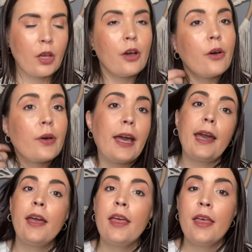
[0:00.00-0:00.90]
Okay,
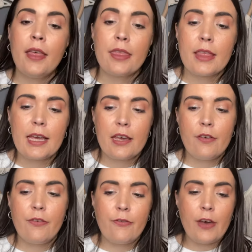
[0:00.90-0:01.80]
the
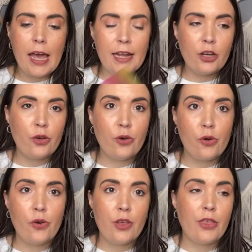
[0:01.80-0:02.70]

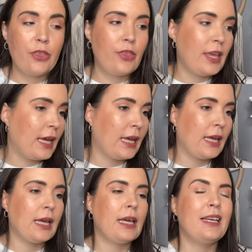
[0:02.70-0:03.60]
final
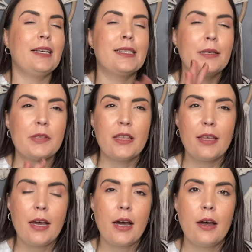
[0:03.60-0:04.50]
thing is something
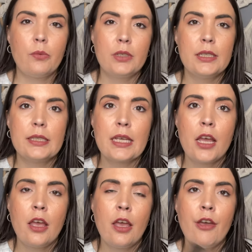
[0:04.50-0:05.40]
that I was
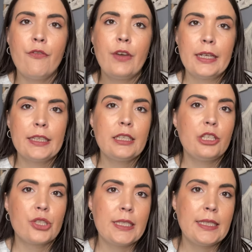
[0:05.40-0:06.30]
very
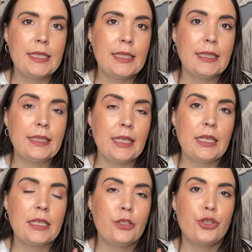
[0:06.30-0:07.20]
interested to
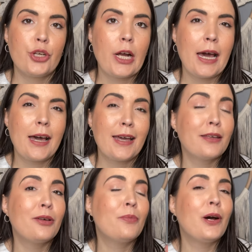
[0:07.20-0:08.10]
get and try,
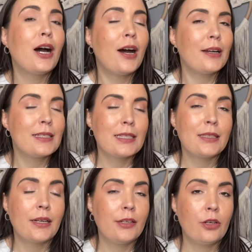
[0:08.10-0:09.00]
but honestly
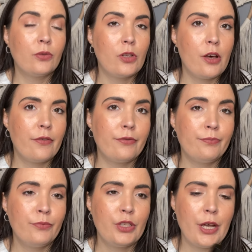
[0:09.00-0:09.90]
that I don't love.
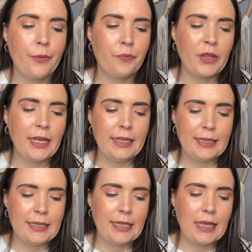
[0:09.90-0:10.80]
So it
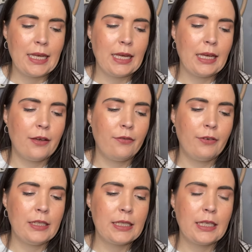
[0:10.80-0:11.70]
is the
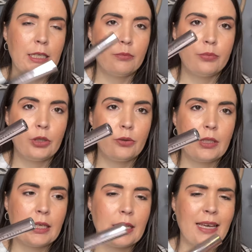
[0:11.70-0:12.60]
Fenty
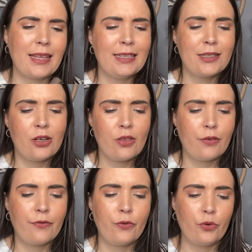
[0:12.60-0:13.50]
Beauty, I think it's called the
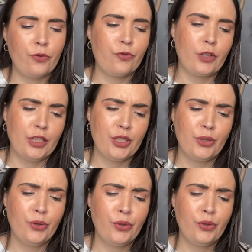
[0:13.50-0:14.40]
Full
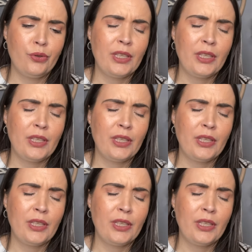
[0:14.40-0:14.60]
Frontal,